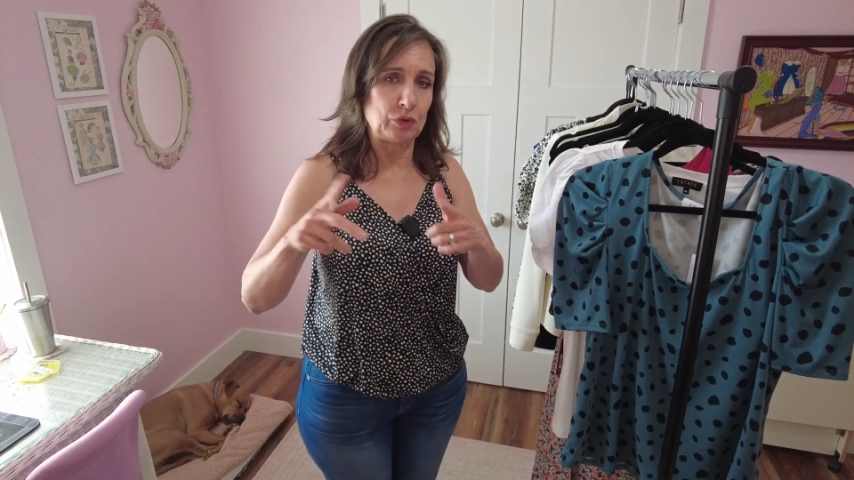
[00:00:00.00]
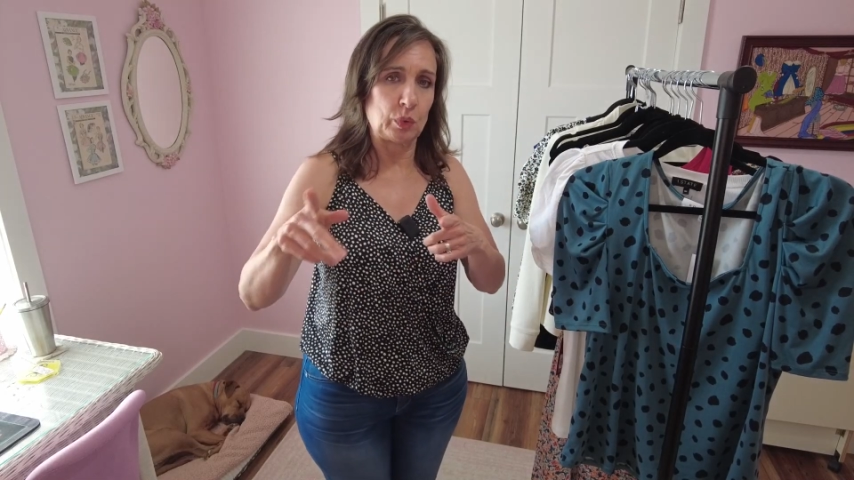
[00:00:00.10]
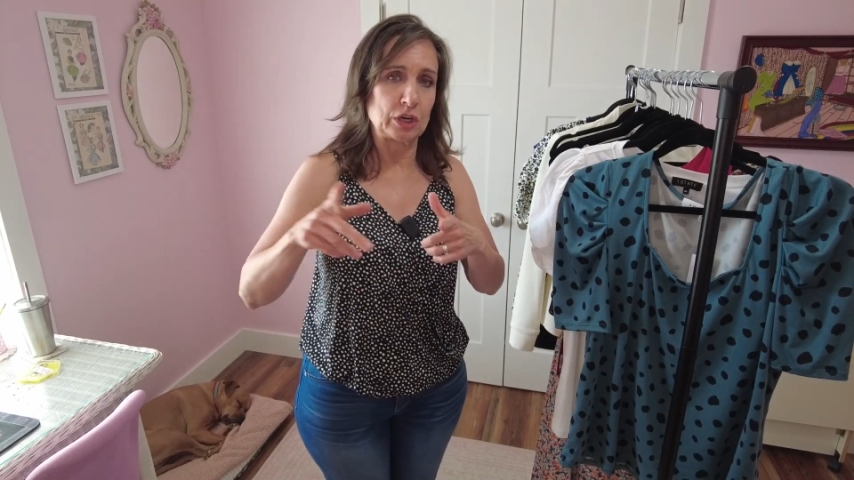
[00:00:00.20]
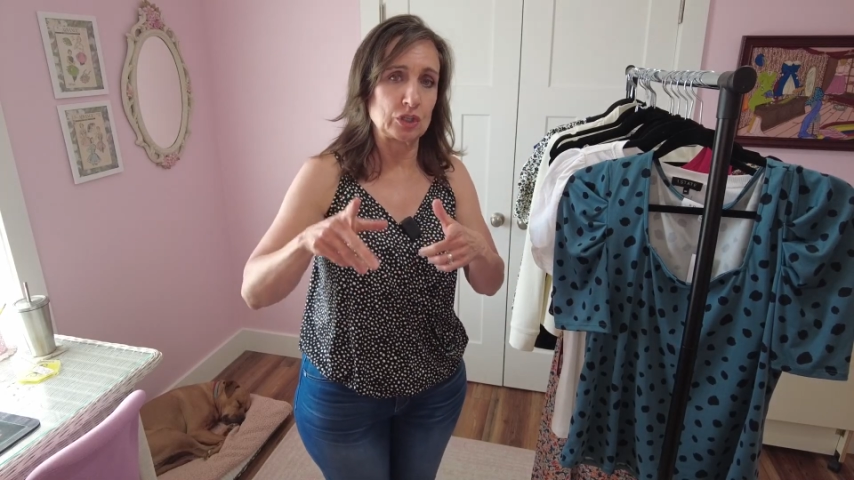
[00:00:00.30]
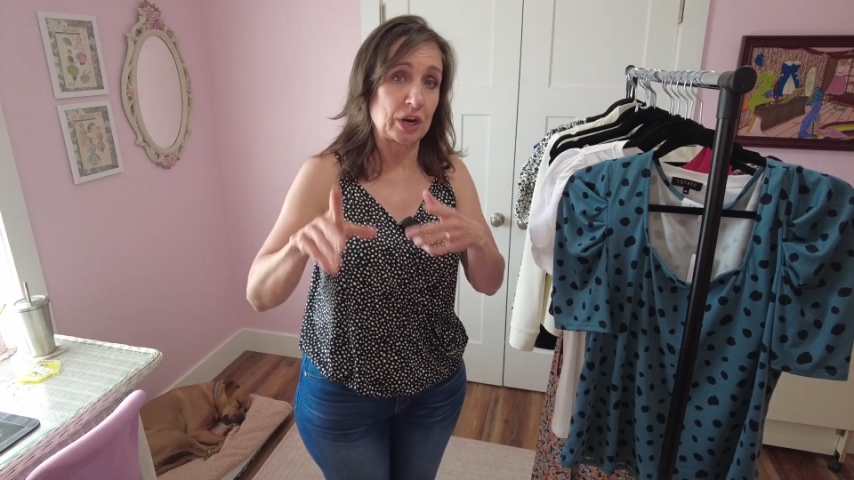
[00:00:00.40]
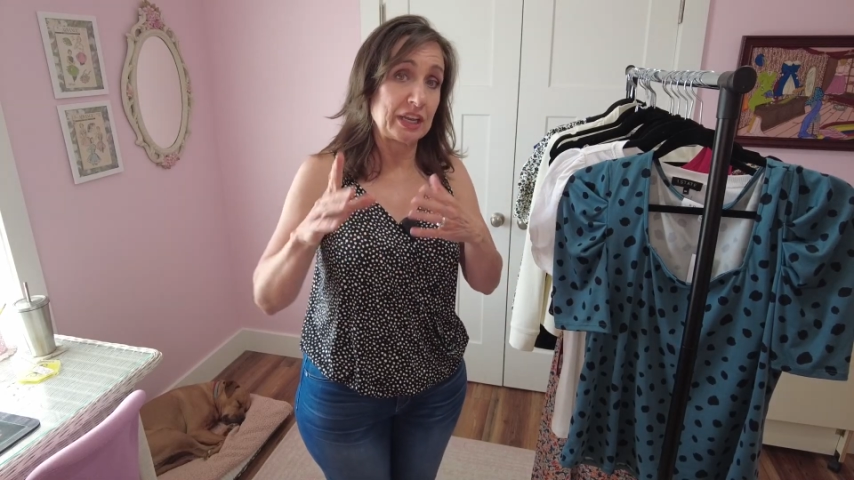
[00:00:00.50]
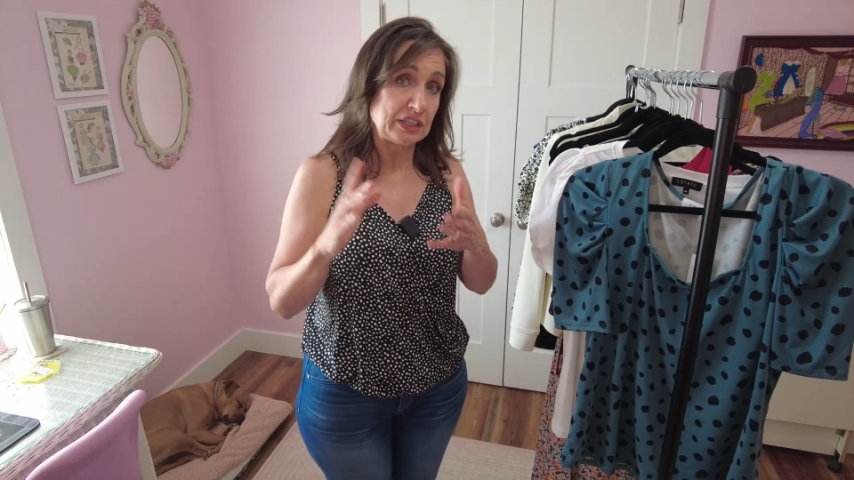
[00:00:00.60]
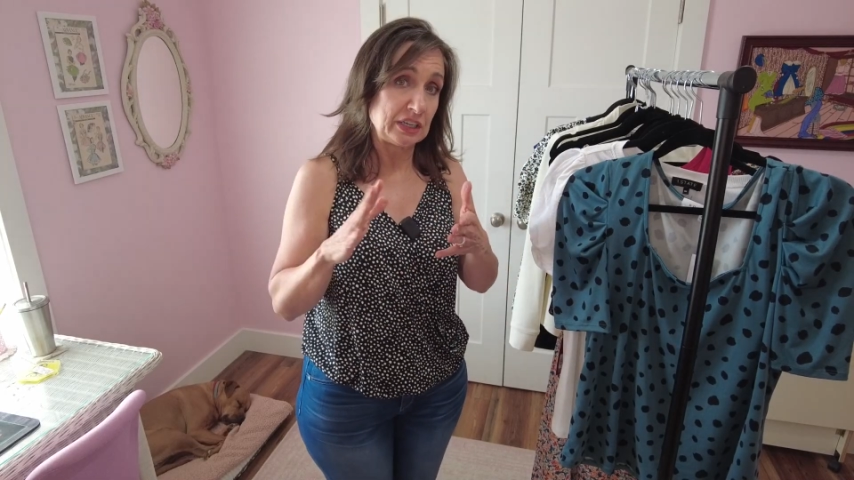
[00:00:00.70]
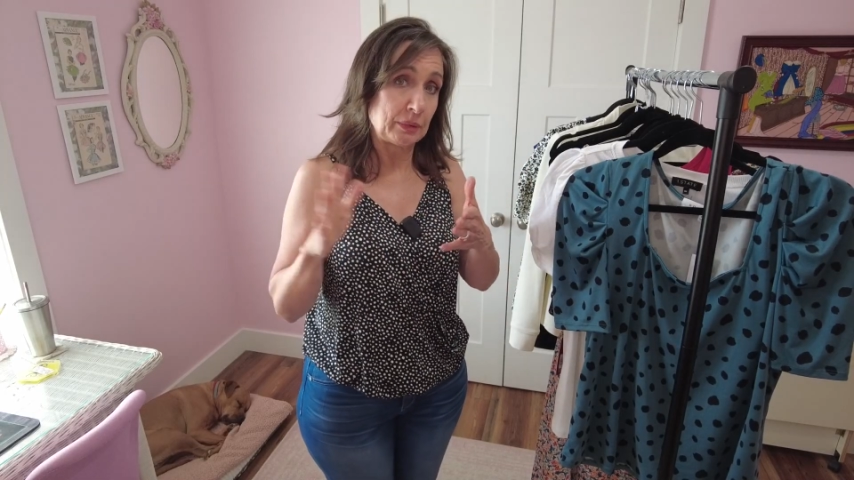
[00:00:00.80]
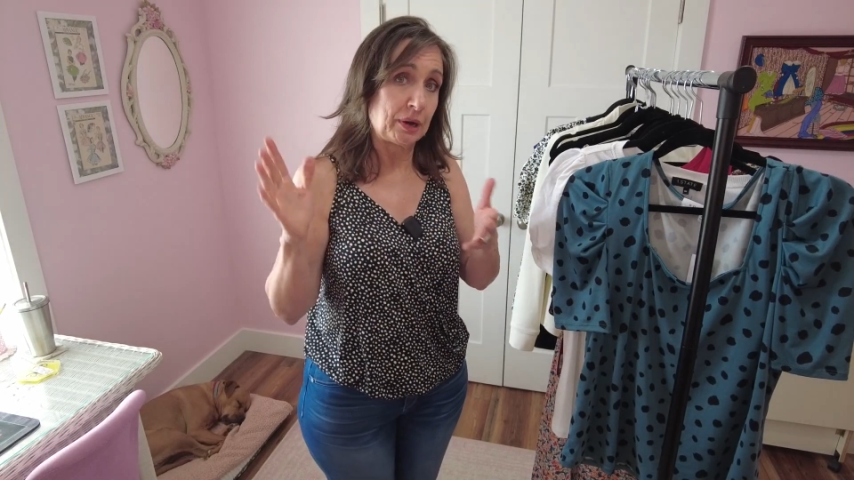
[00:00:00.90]
you want to try a
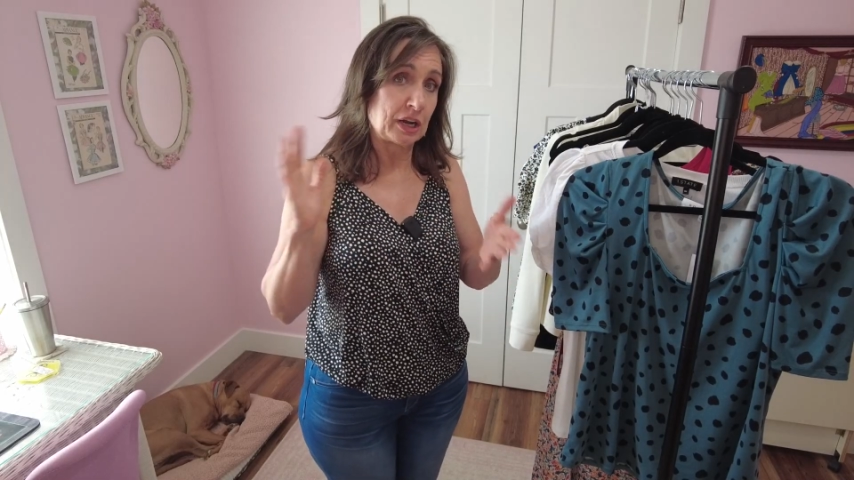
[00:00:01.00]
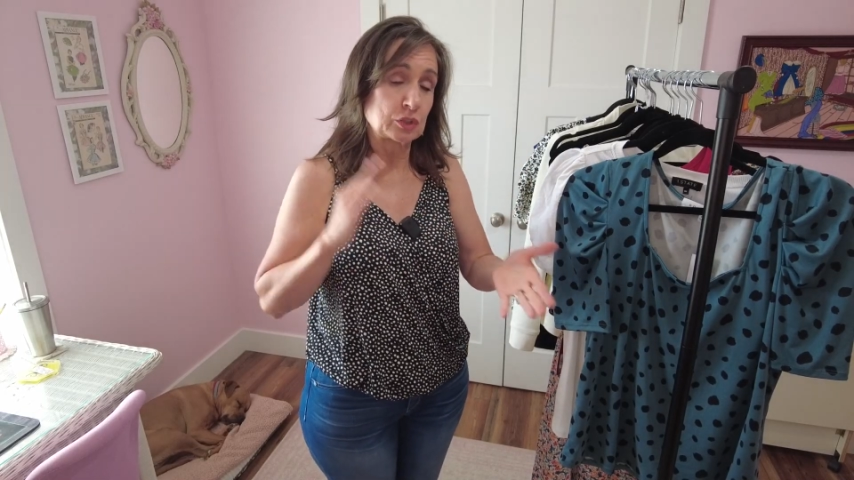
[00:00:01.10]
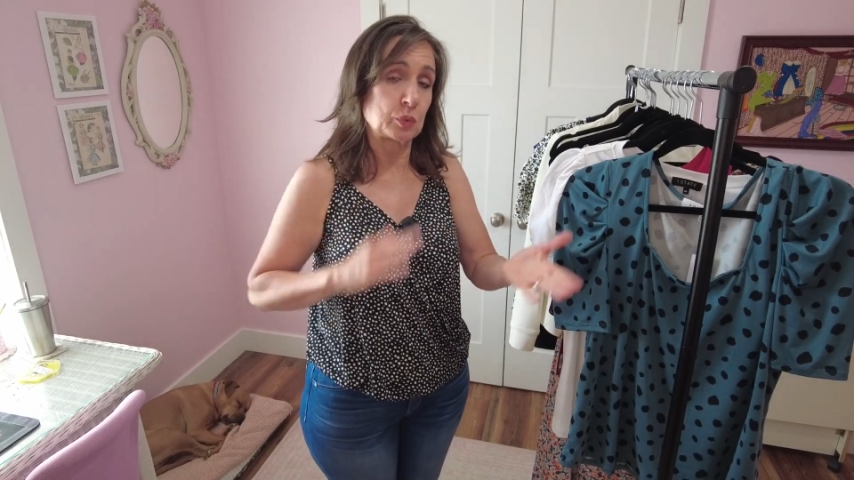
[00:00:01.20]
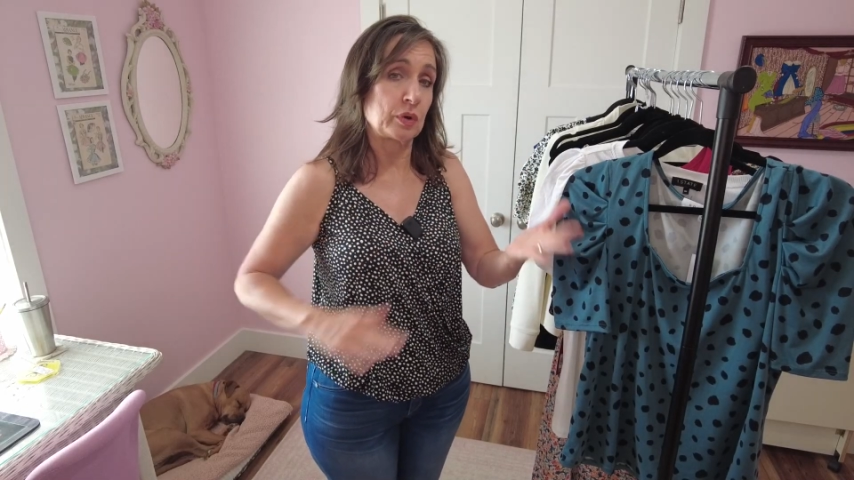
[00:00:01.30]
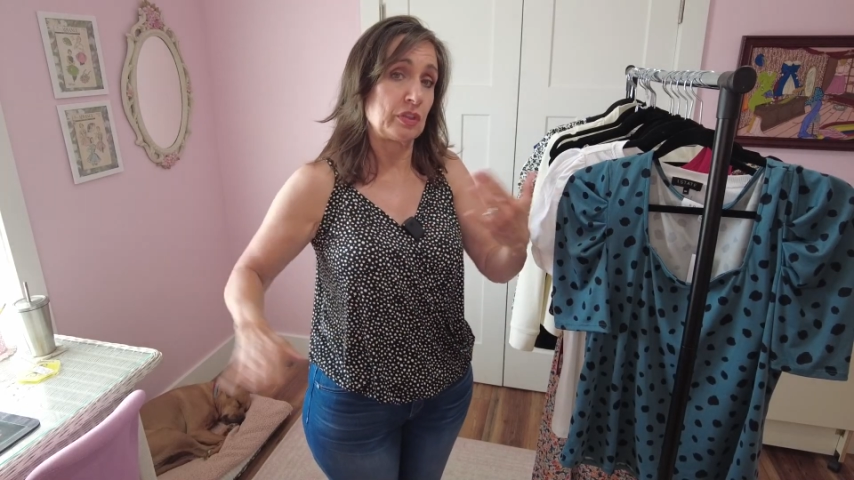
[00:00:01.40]
DIA box where